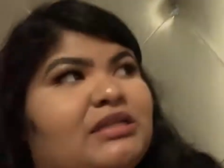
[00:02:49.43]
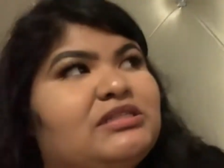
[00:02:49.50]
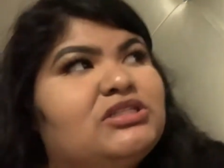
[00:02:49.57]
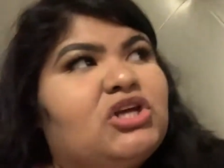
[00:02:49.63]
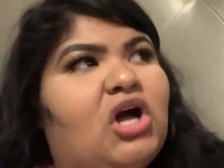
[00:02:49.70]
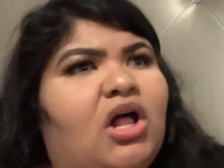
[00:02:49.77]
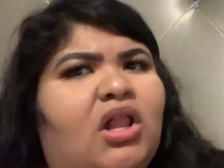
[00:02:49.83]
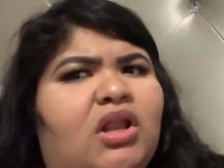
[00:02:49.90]
it's
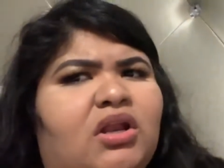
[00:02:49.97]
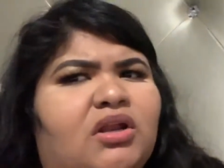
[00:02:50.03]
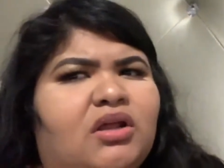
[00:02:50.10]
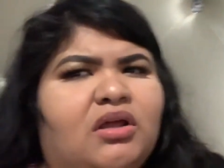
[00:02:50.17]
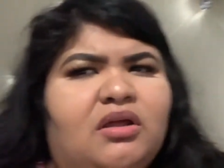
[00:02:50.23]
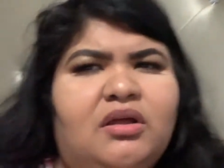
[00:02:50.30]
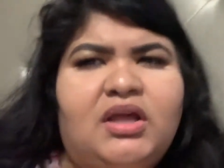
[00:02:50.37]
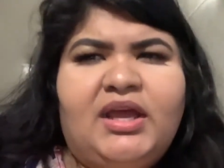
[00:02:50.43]
called
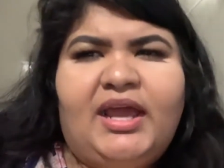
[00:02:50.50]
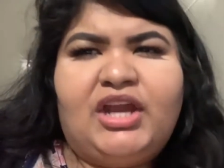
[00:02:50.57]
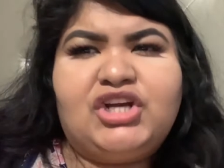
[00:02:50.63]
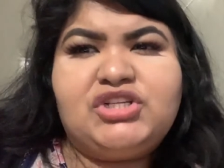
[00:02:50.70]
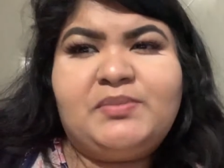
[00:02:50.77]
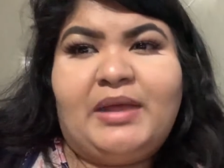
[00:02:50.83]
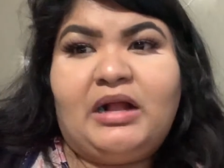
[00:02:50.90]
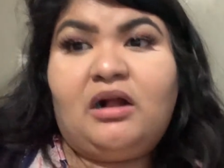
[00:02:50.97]

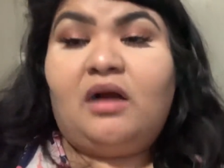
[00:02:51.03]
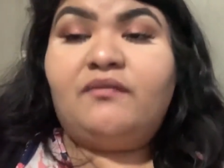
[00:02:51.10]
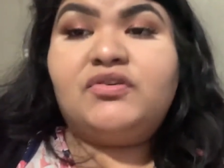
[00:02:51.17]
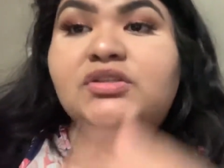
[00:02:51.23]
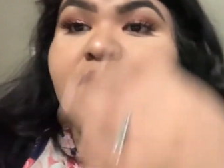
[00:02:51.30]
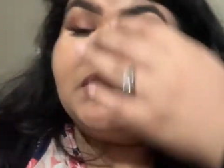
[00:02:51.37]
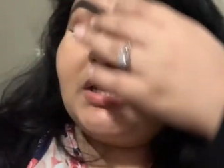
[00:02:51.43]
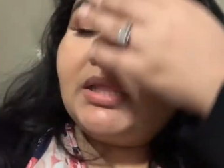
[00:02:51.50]
haters back off or
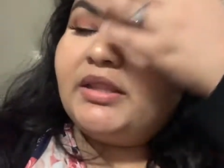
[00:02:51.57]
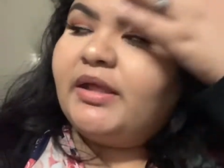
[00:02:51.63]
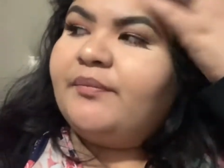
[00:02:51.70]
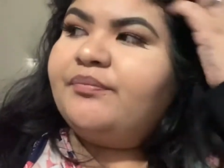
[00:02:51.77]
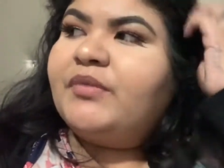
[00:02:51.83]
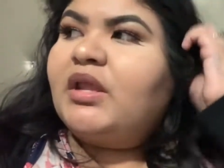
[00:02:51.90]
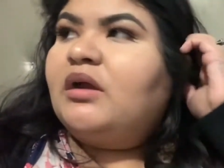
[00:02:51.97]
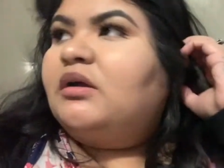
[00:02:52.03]
something like that
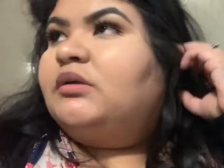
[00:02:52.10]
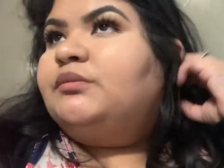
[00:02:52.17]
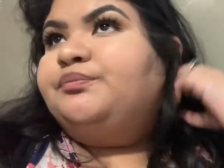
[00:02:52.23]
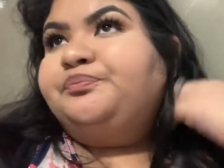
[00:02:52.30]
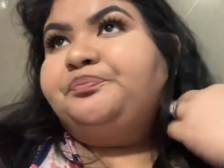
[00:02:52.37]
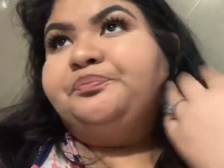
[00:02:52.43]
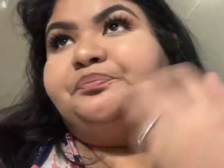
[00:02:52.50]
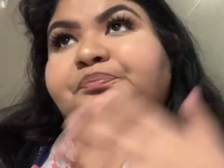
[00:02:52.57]

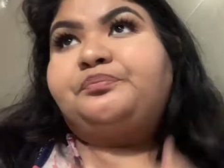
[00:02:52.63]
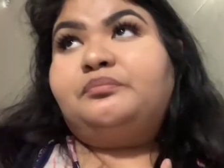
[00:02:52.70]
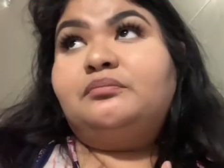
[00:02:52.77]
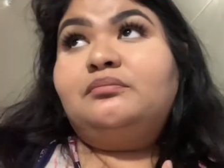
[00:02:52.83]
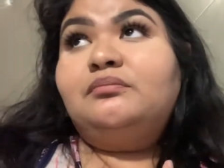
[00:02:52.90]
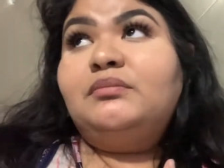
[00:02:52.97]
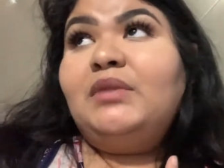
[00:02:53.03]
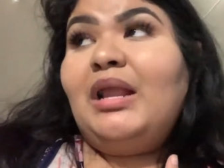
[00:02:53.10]

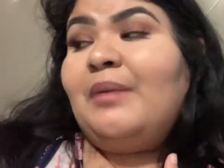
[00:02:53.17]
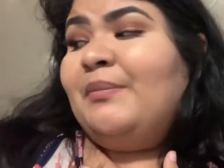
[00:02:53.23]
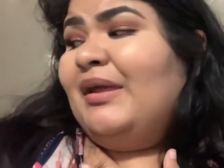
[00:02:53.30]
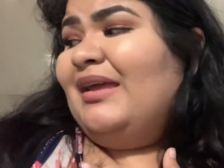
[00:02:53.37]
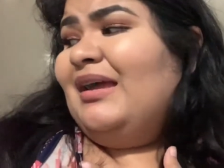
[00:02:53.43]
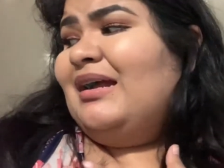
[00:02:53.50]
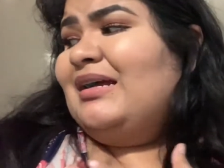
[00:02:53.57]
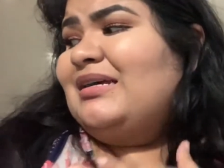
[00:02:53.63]
but
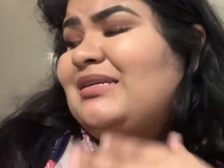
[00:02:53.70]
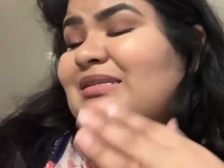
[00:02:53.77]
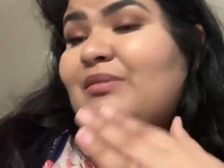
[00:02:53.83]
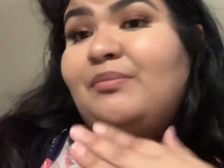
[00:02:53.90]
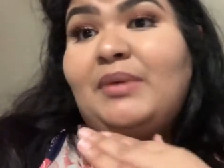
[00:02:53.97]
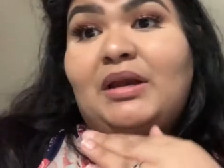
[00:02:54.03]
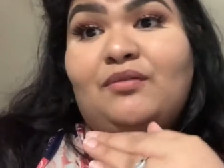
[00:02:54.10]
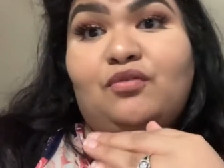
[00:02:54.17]
yeah guys
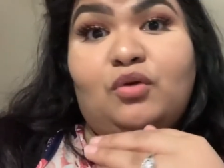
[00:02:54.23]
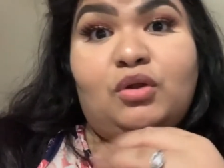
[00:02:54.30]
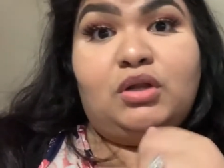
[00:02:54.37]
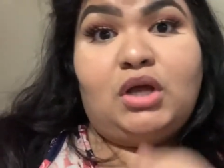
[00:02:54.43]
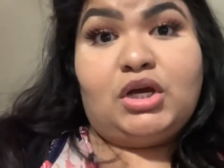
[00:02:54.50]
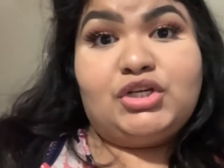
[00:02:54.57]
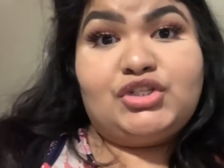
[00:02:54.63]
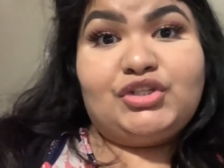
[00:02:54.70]
i'm about to fold
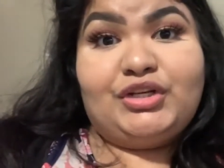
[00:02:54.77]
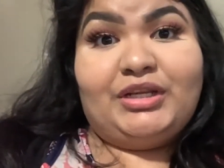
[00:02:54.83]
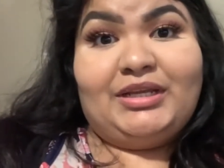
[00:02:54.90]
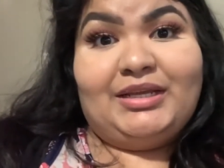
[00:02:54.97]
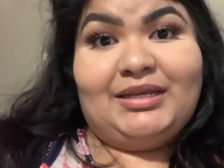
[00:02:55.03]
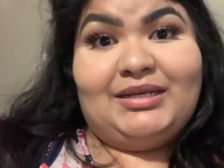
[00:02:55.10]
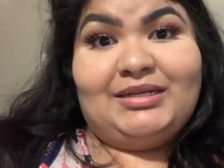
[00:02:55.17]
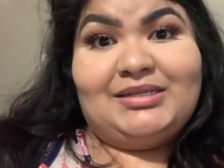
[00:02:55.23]
laundry
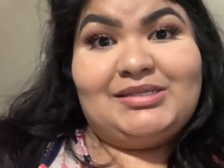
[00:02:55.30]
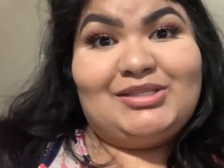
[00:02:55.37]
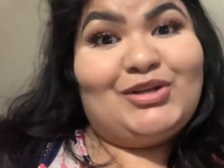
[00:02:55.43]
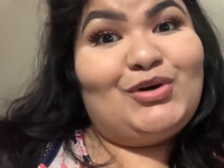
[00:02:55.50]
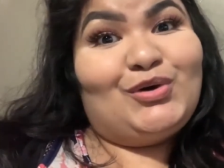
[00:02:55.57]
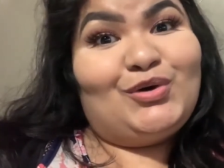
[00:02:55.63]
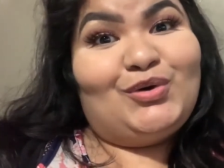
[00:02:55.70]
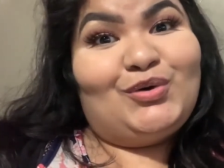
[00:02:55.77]
and
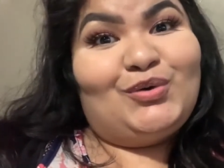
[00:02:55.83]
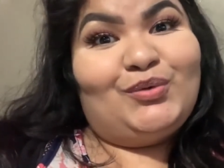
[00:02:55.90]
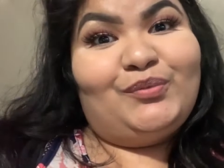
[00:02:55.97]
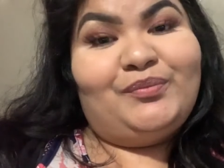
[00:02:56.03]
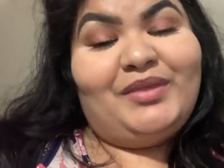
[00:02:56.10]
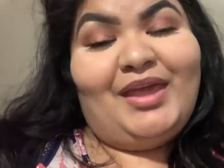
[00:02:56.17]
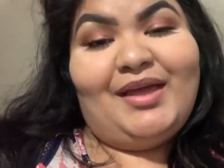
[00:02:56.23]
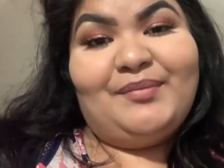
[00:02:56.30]
so
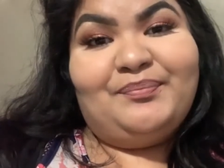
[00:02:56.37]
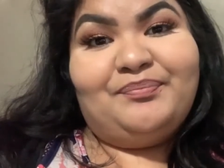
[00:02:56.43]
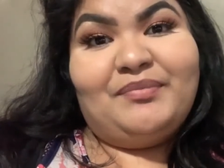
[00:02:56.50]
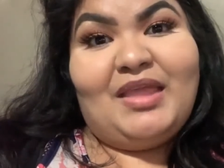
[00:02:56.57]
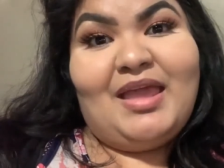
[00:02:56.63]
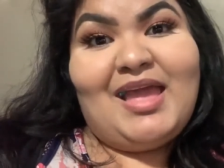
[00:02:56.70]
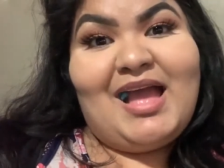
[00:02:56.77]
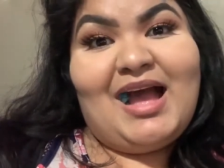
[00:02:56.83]
yeah
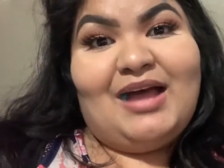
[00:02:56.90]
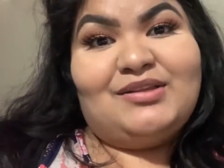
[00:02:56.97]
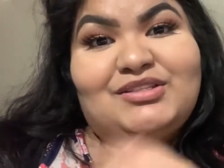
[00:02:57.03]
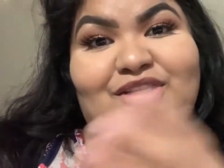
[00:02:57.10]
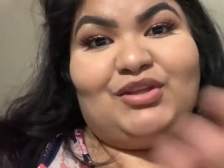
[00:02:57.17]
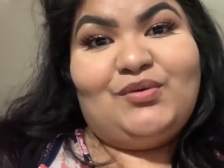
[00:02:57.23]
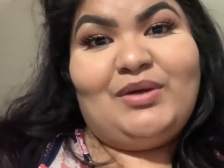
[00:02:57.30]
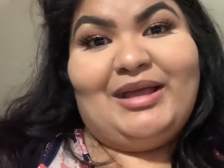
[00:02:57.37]
i'll
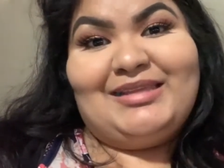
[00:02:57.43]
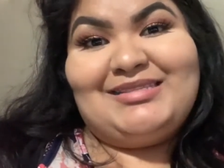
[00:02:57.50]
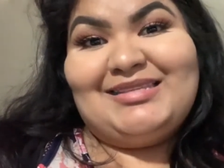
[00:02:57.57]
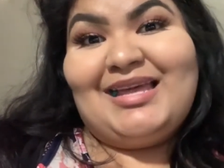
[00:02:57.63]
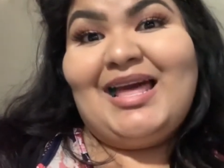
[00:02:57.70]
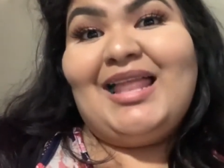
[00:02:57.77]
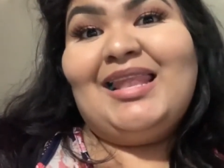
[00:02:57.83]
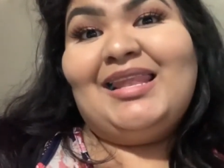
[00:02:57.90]
see you guys
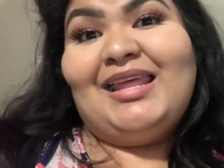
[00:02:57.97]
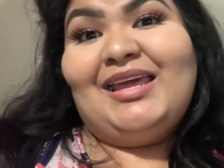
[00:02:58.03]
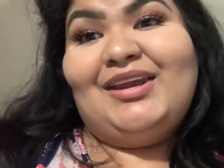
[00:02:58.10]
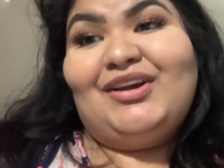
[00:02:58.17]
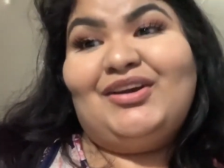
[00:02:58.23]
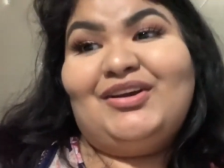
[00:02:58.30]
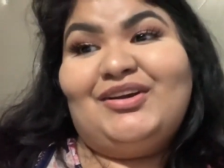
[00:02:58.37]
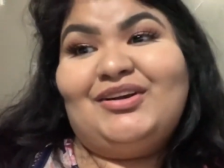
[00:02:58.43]

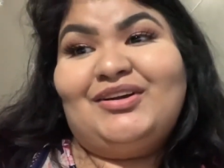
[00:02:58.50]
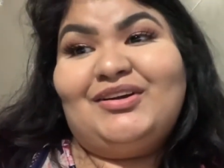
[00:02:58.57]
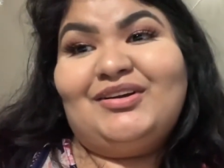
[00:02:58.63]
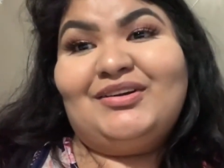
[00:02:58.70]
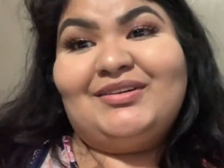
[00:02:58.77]
later